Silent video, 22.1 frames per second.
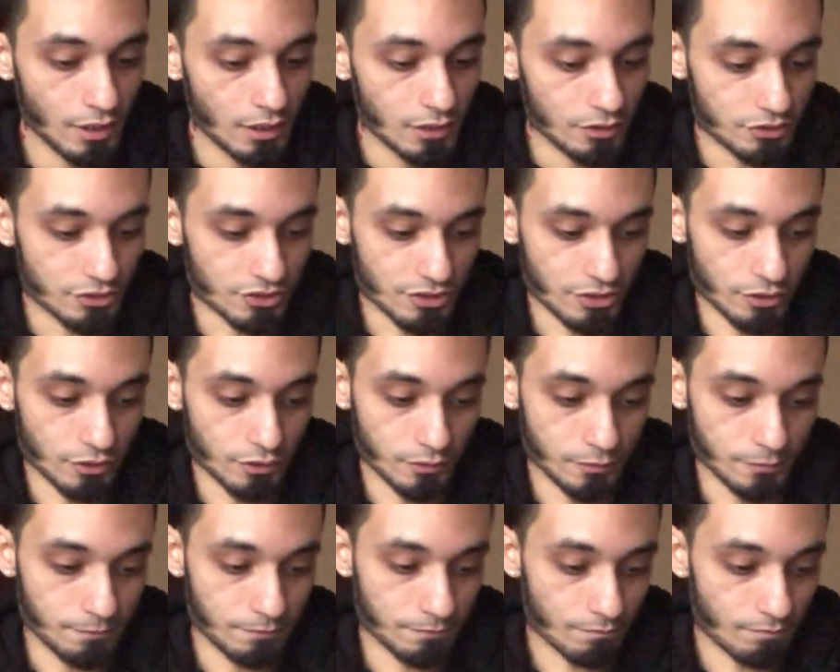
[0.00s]

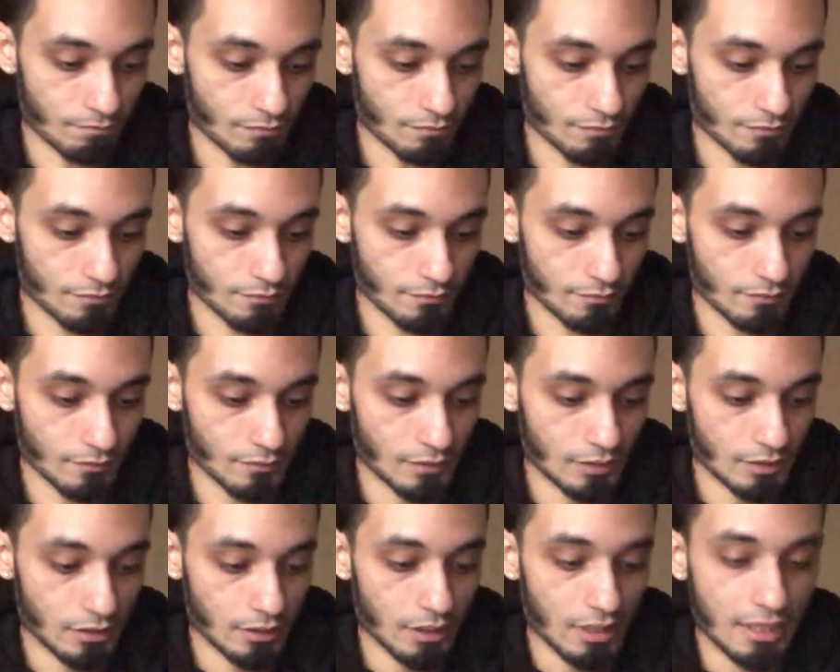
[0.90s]
So
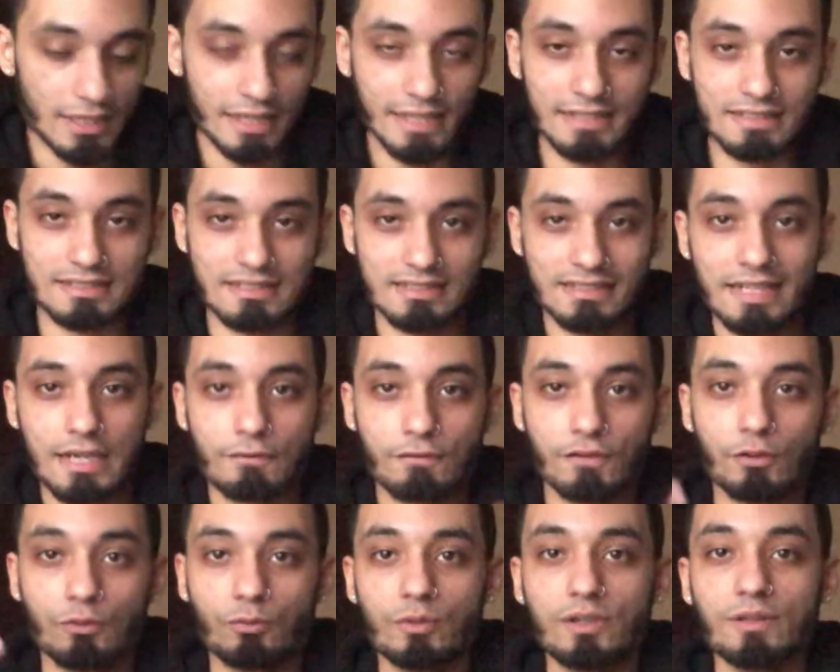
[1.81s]
it's
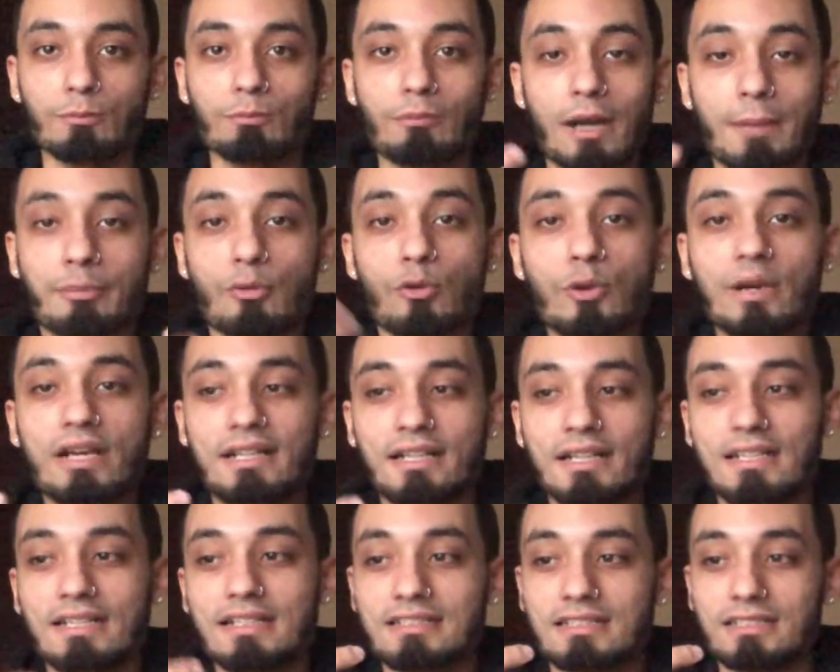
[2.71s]
never real my point
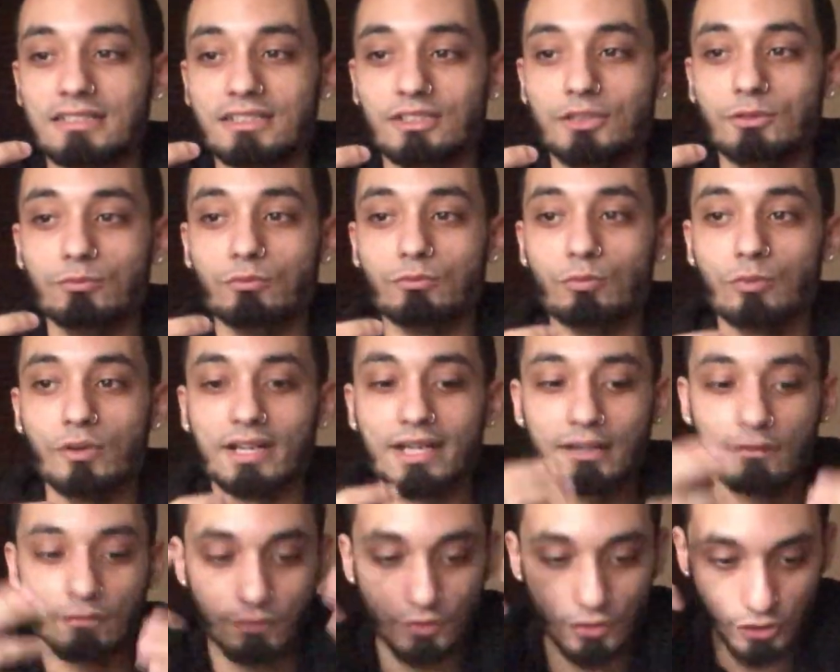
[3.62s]
is you
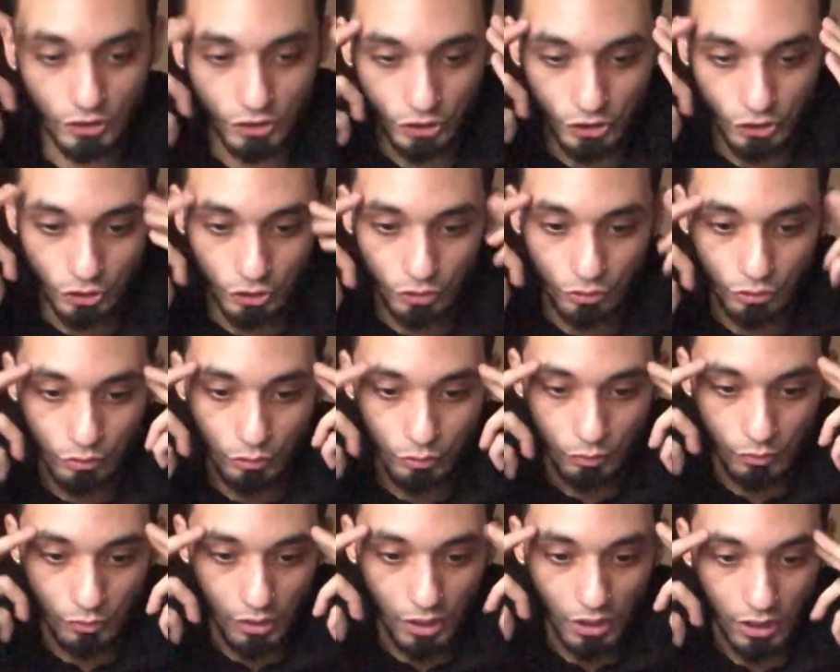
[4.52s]
whatever
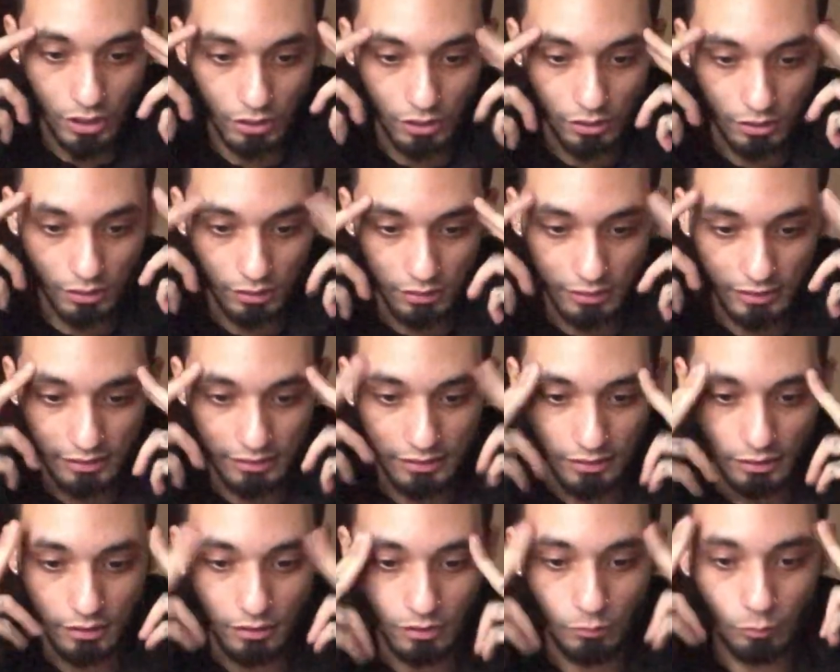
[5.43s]
you
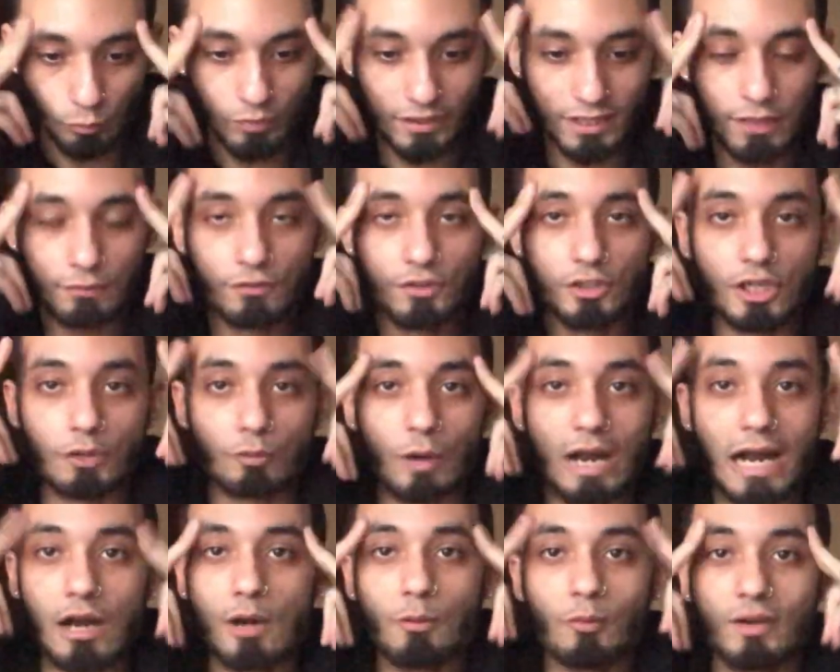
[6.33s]
whatever
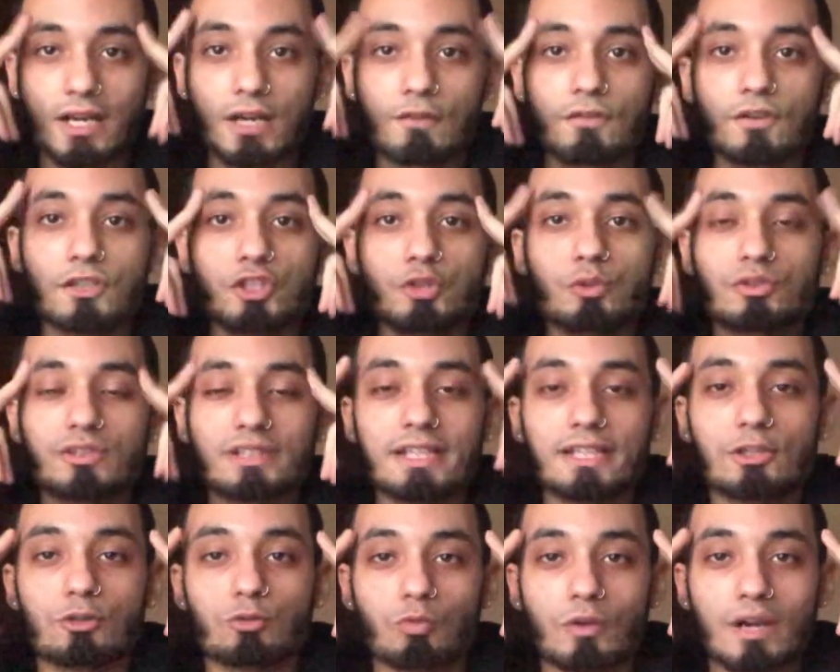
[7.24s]
how whatever you
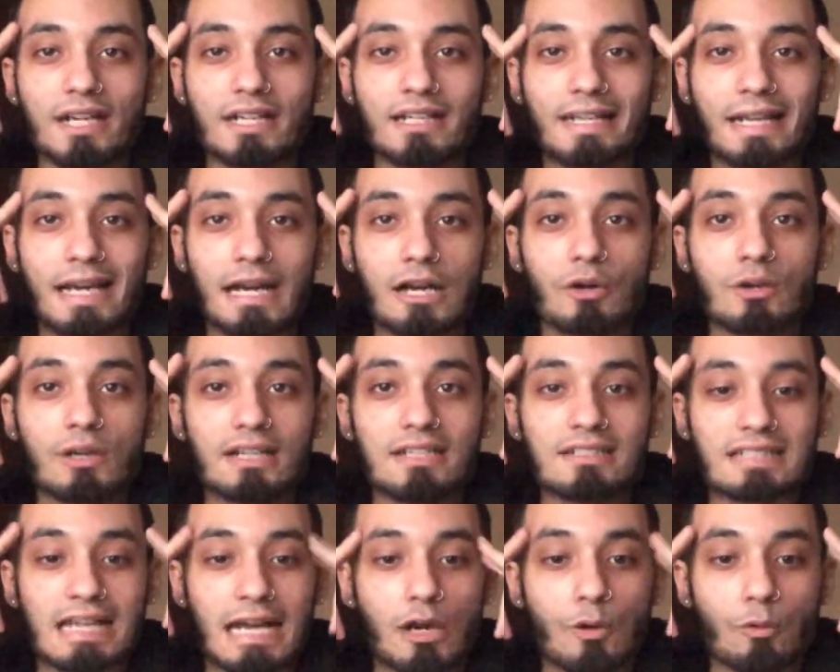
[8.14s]
think right now
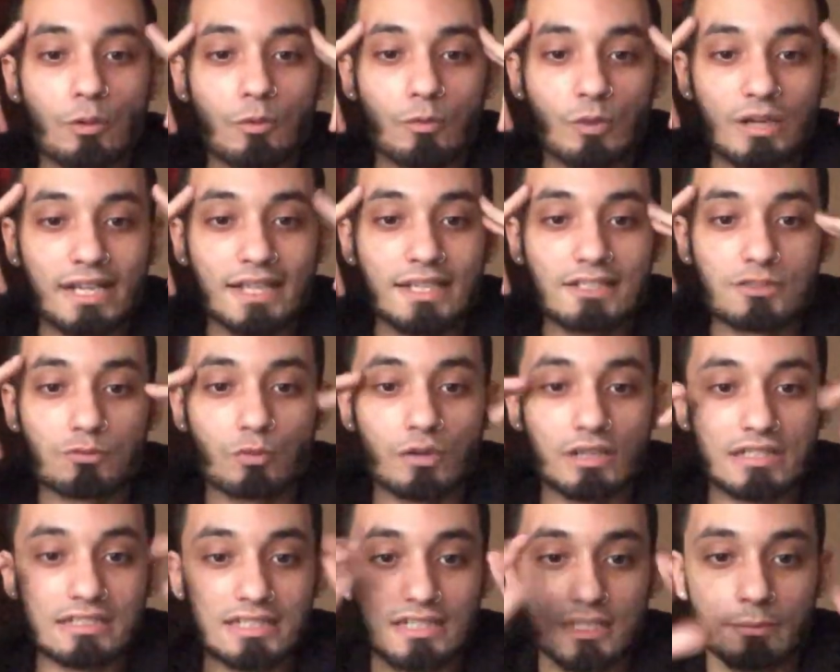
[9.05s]
is how is
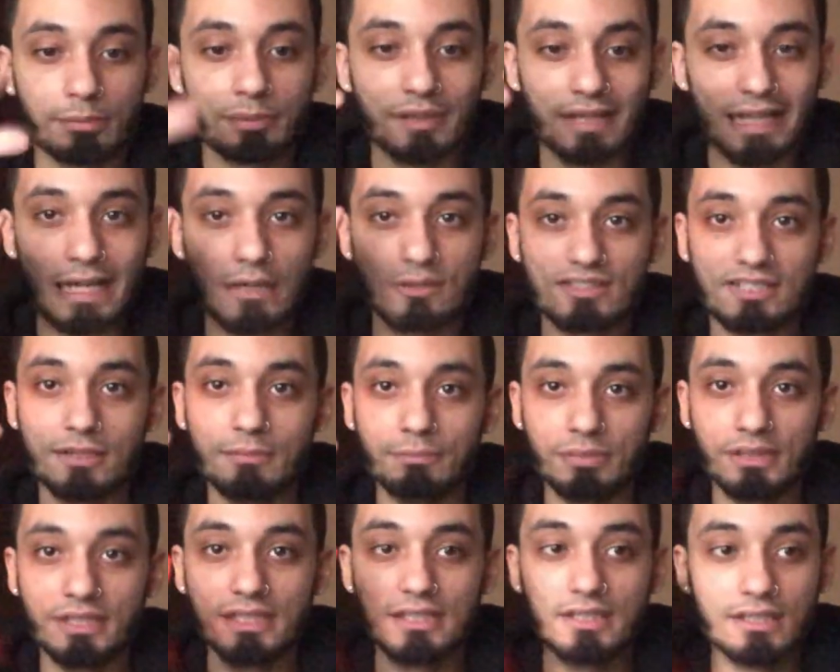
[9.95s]
what it's going to play out to
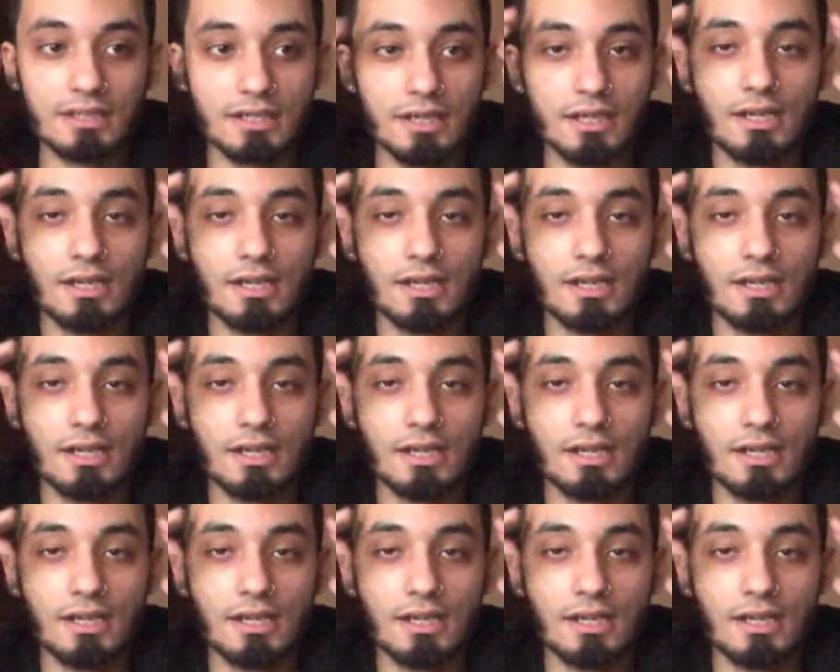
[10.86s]
be